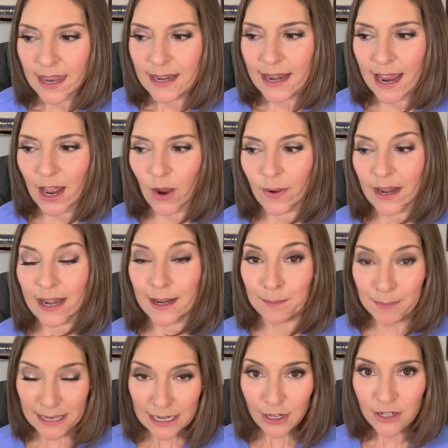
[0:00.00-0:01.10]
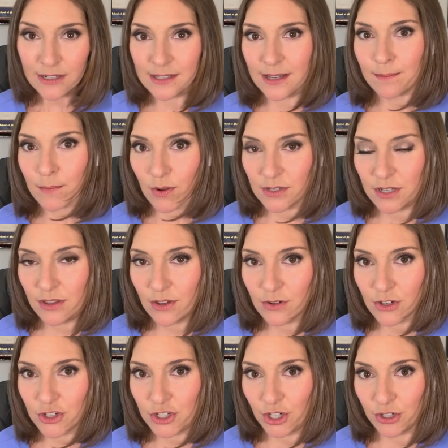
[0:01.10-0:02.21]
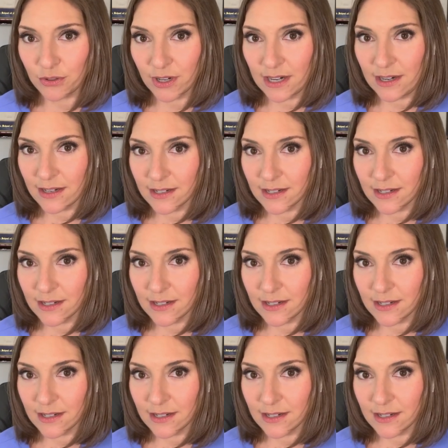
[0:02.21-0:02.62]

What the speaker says: Now, it appears that most of those children